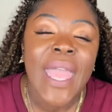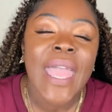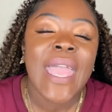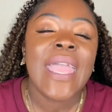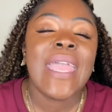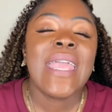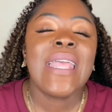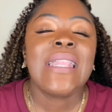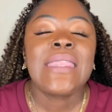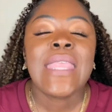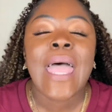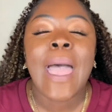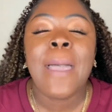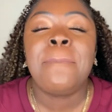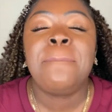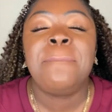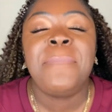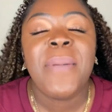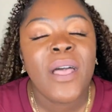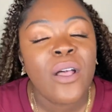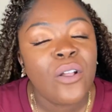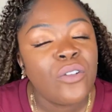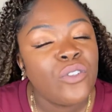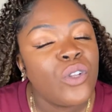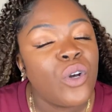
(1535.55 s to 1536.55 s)
hit that
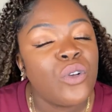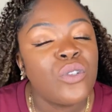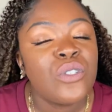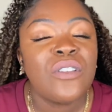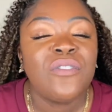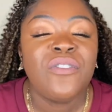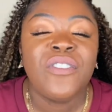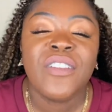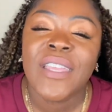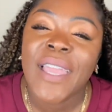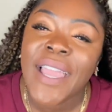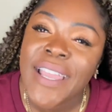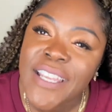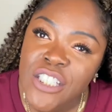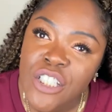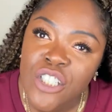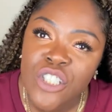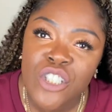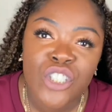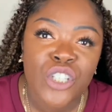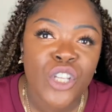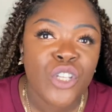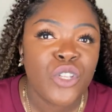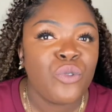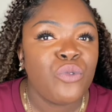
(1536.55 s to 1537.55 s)
bell
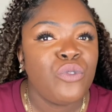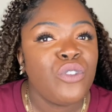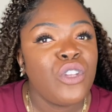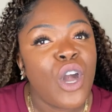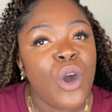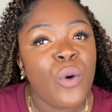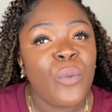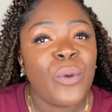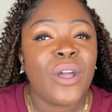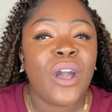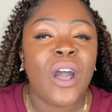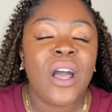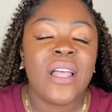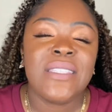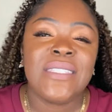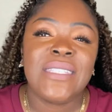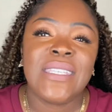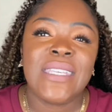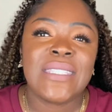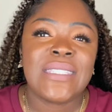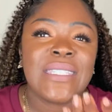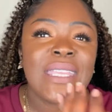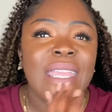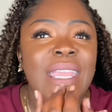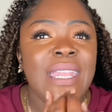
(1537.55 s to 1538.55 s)
notification so you know when
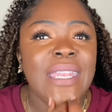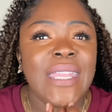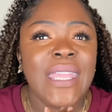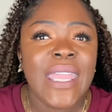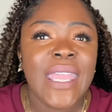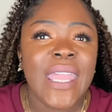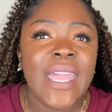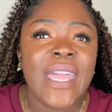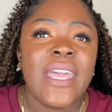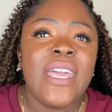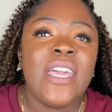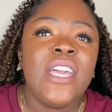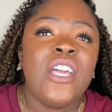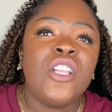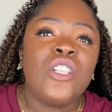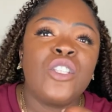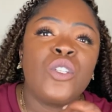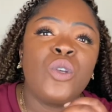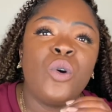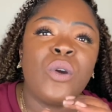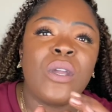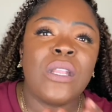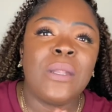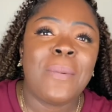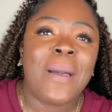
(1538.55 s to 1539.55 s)
auntie is in here
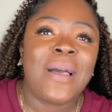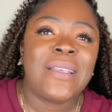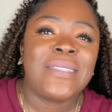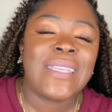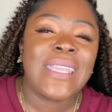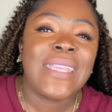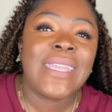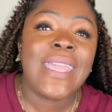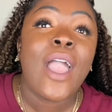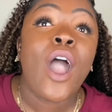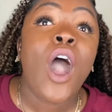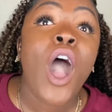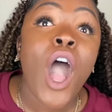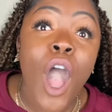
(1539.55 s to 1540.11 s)
talking about skincare.